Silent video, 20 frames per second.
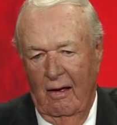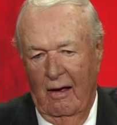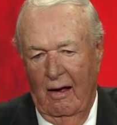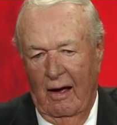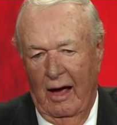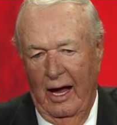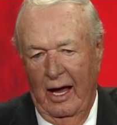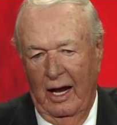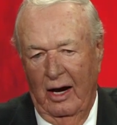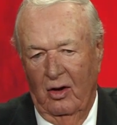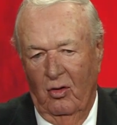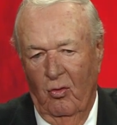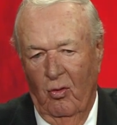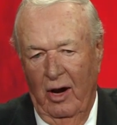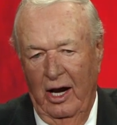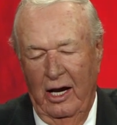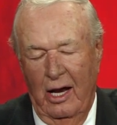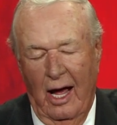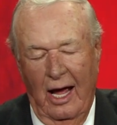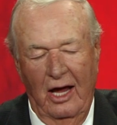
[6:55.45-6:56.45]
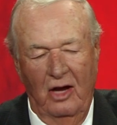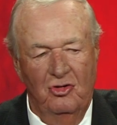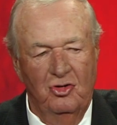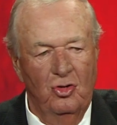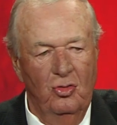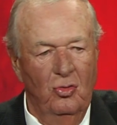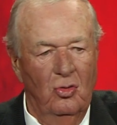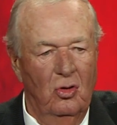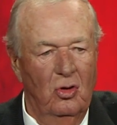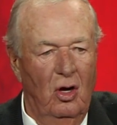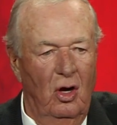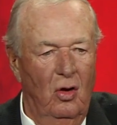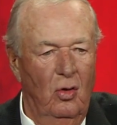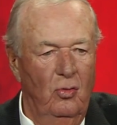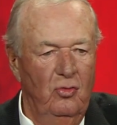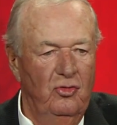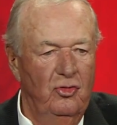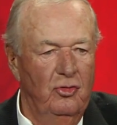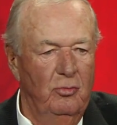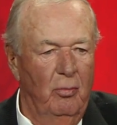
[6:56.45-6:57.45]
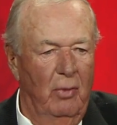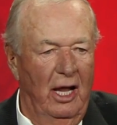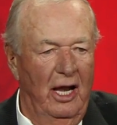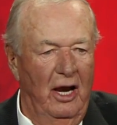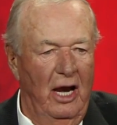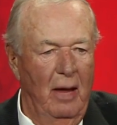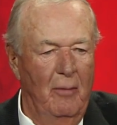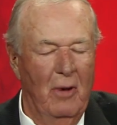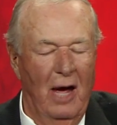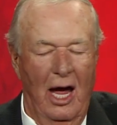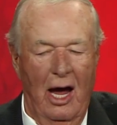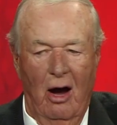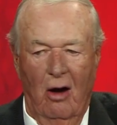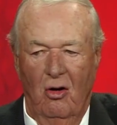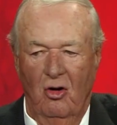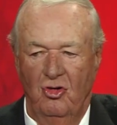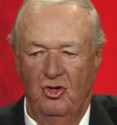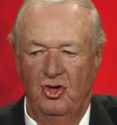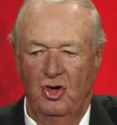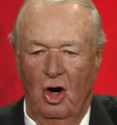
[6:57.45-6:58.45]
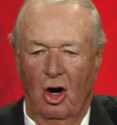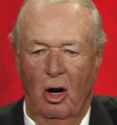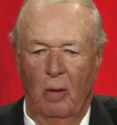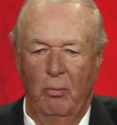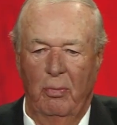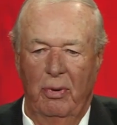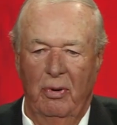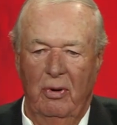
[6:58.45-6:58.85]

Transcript: I had a great high school coach by the name of Howard Sharp.